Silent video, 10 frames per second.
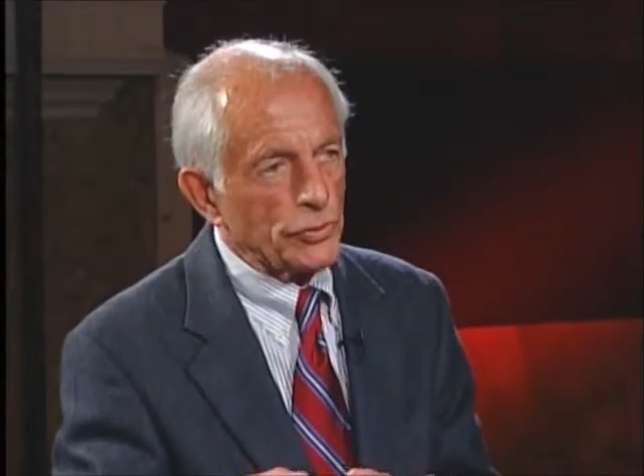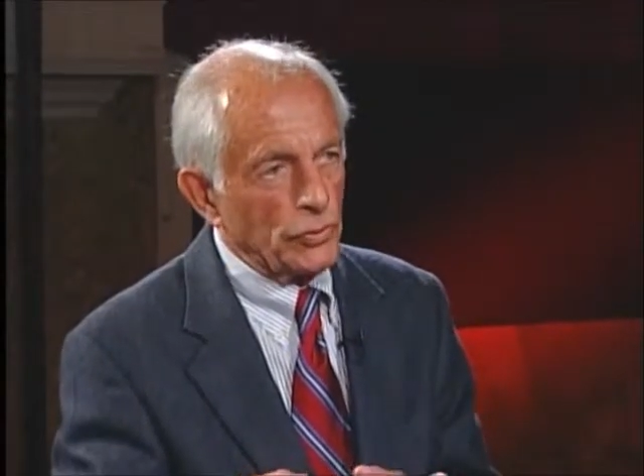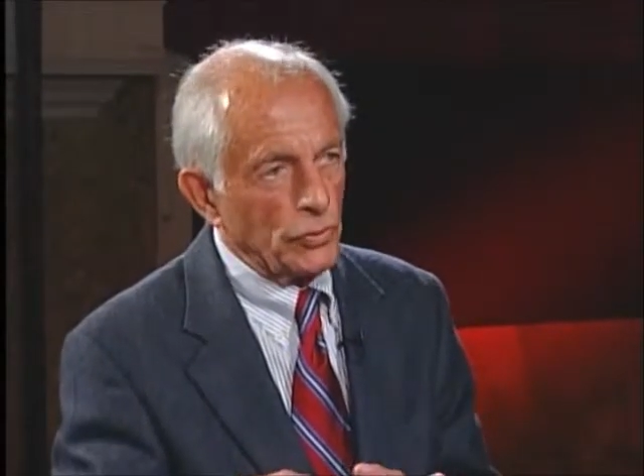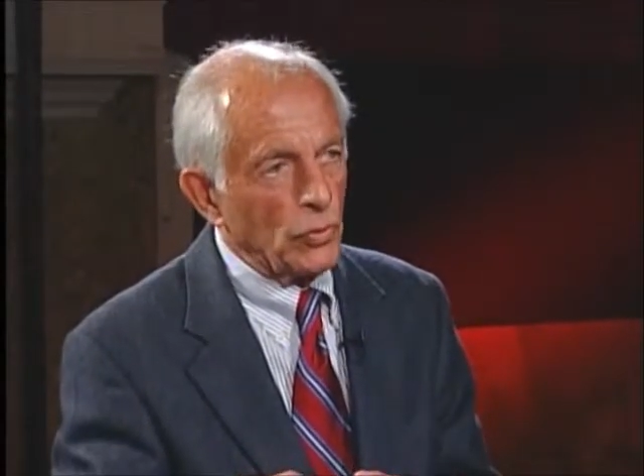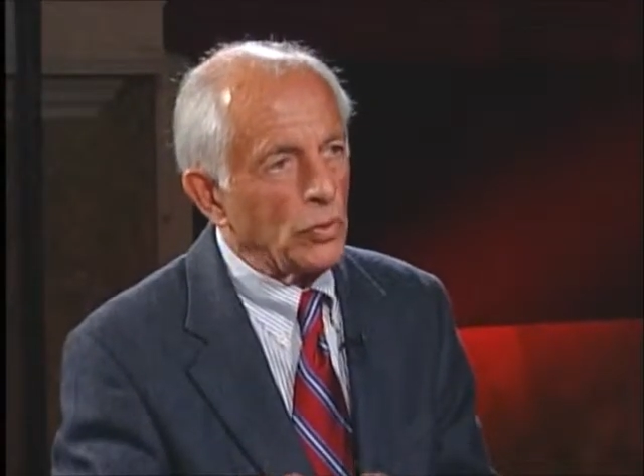
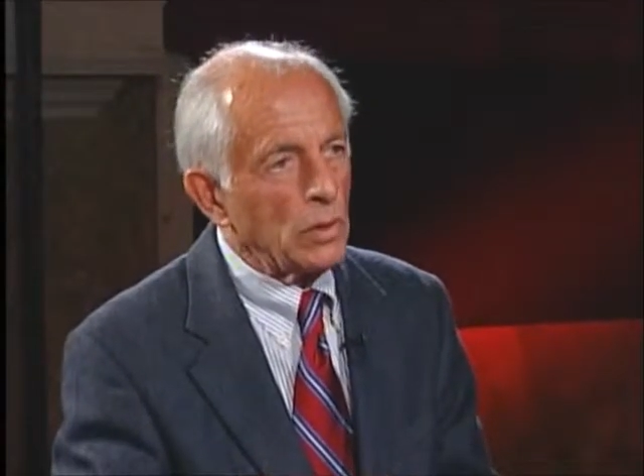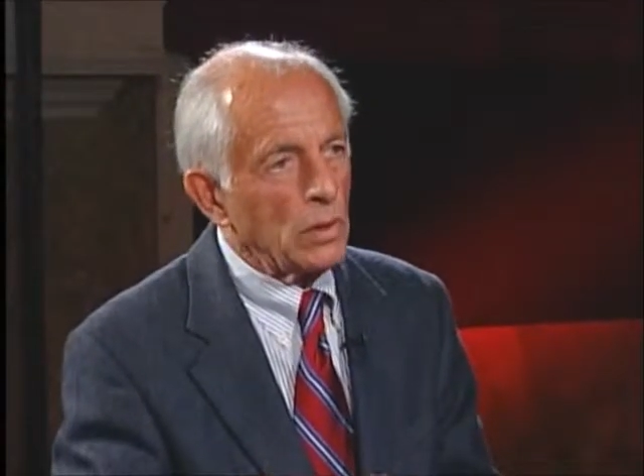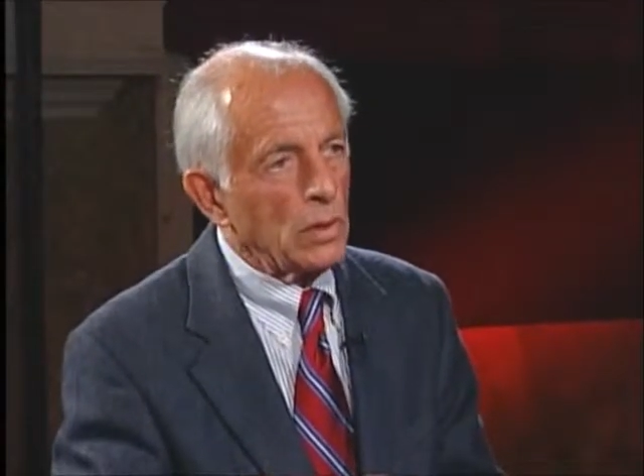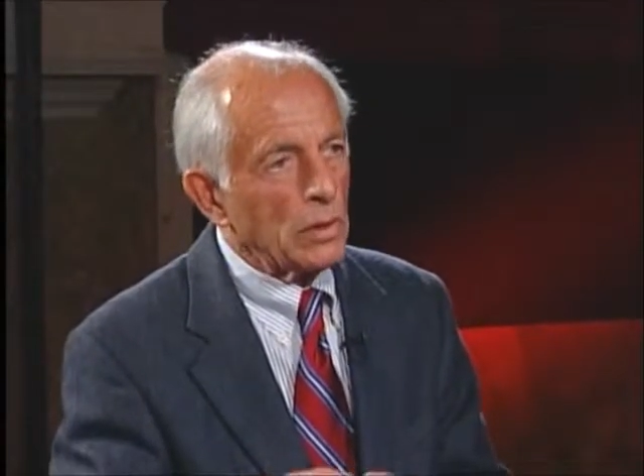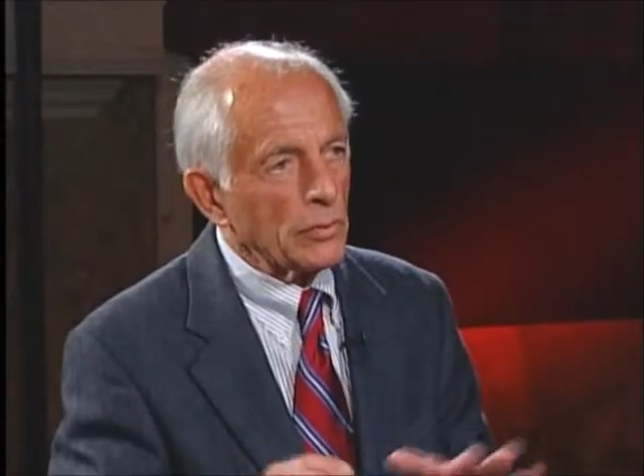to
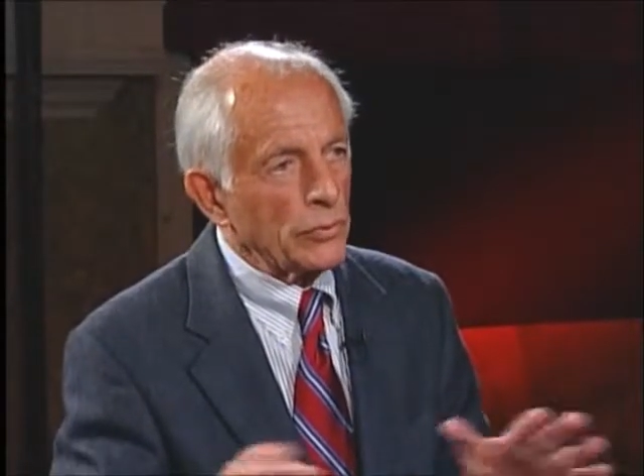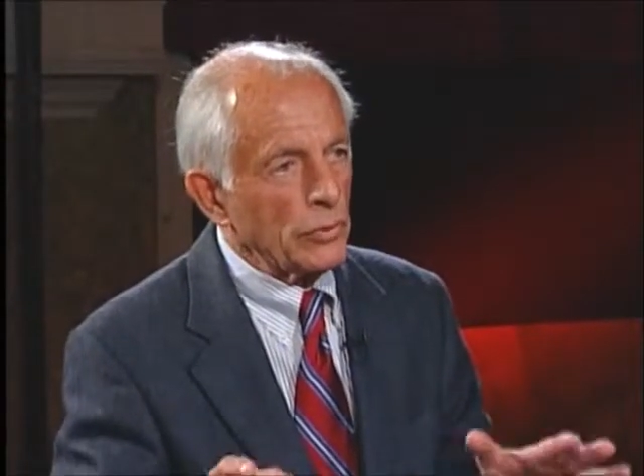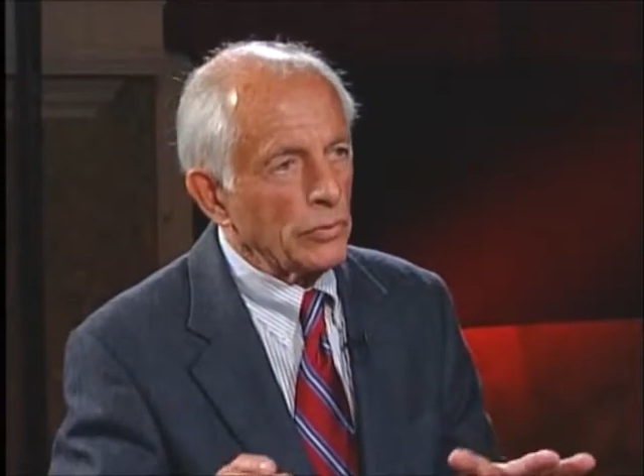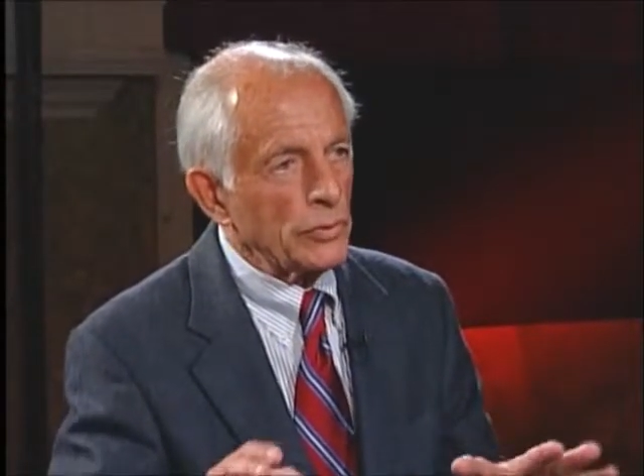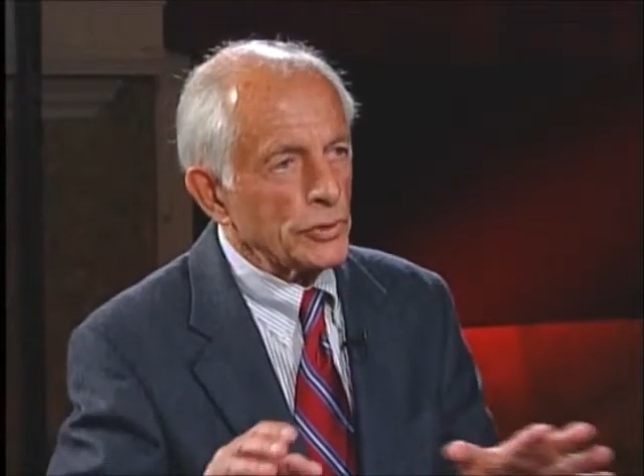
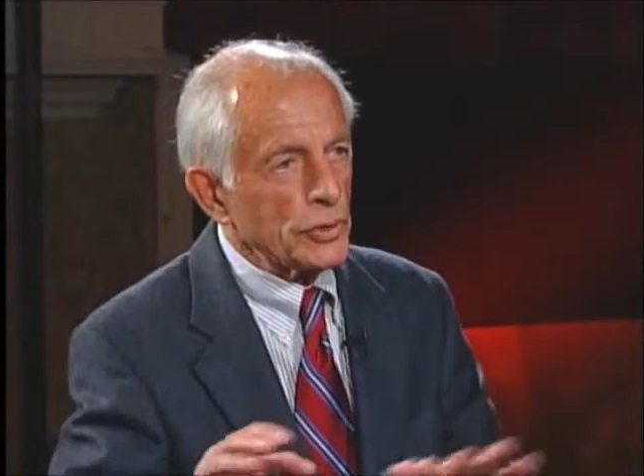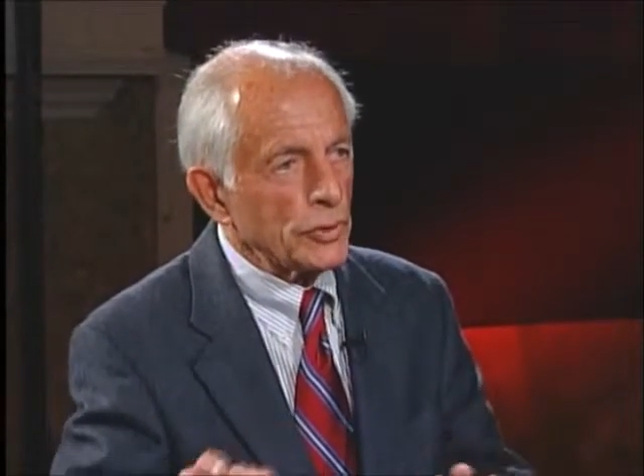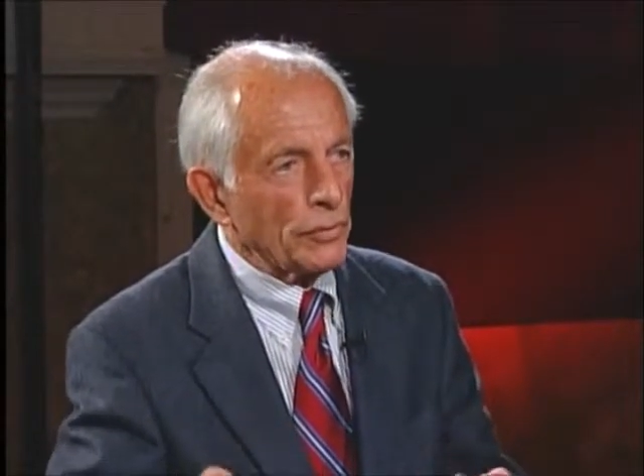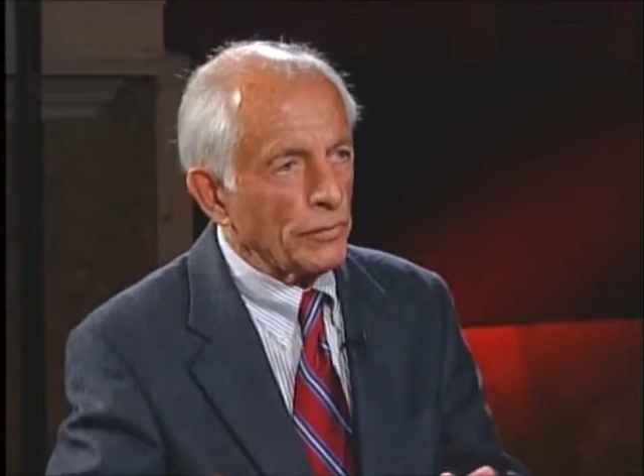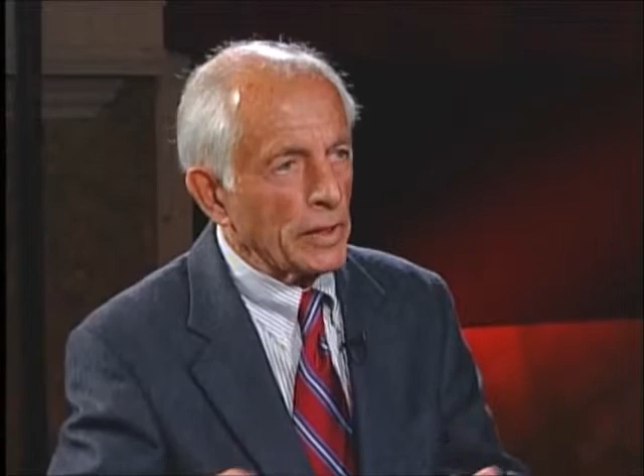computers or
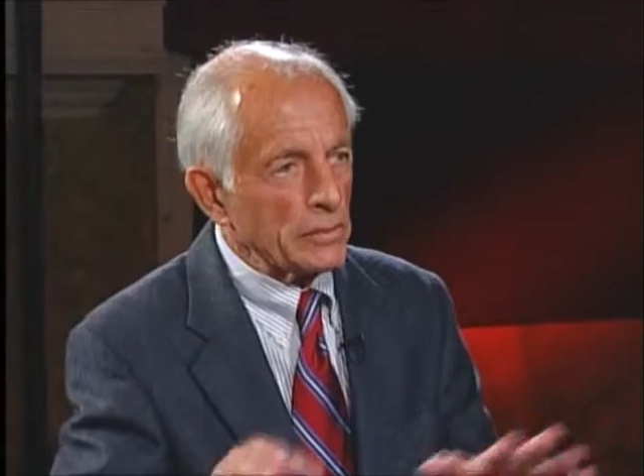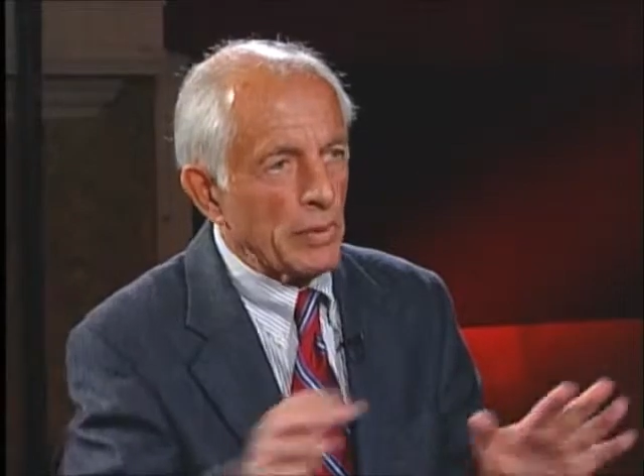certain things,